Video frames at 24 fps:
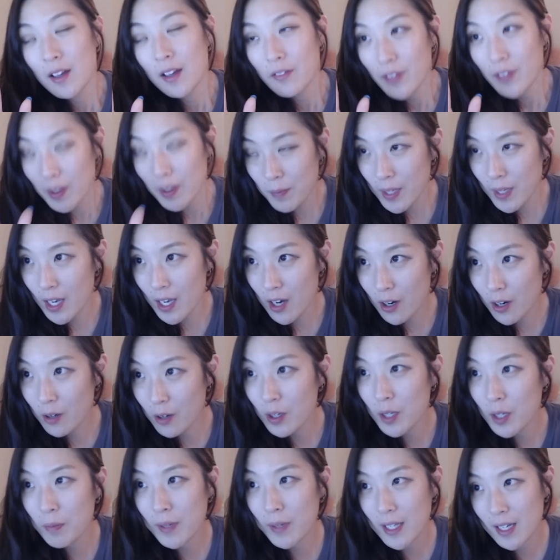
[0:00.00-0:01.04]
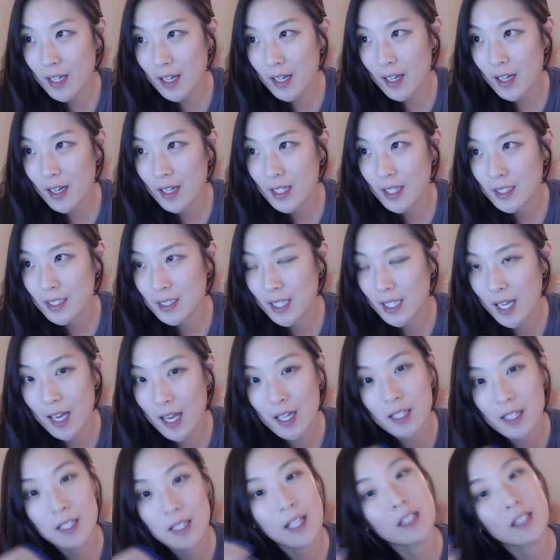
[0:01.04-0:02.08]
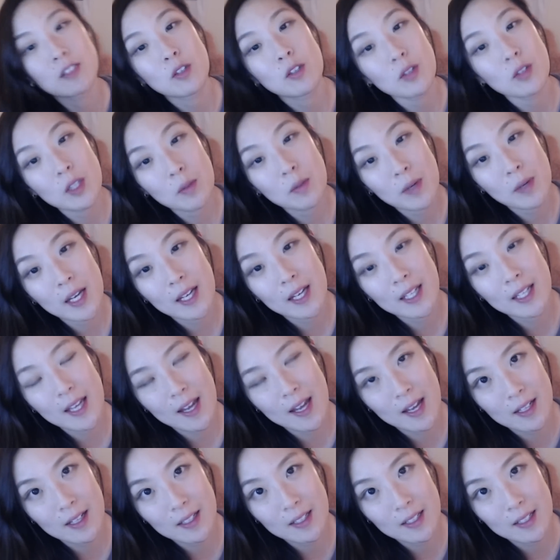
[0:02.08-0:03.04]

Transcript: Vimeo because that's the only way I can.